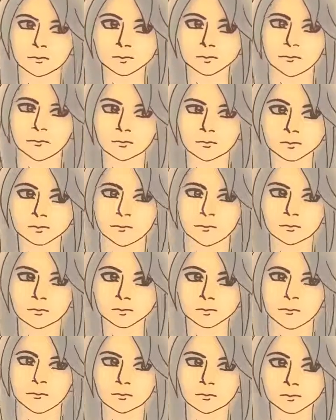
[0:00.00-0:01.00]
Ask
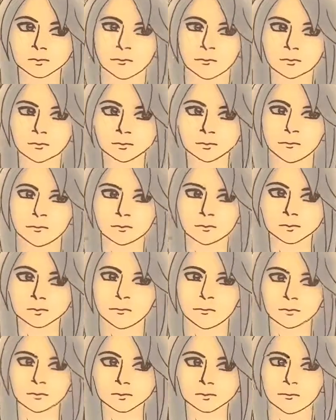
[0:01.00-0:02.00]
about the time
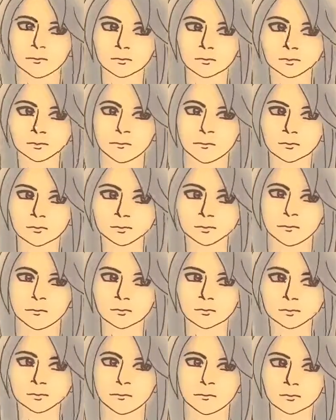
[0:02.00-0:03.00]
hangover
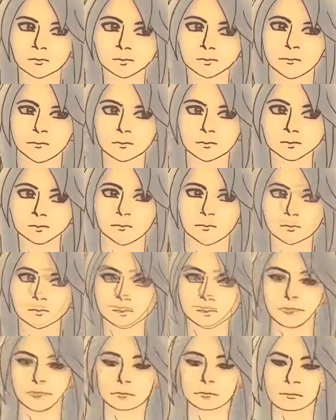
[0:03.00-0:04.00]
her her.
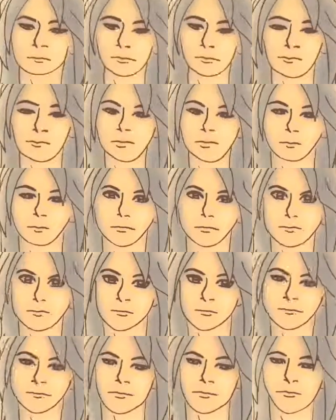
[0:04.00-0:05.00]
I feel like I
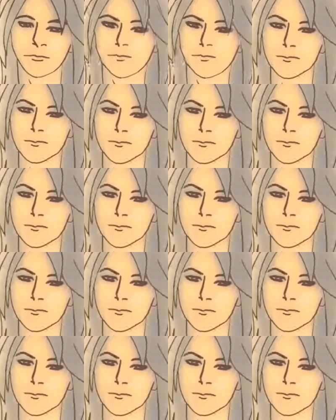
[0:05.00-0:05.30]
should know more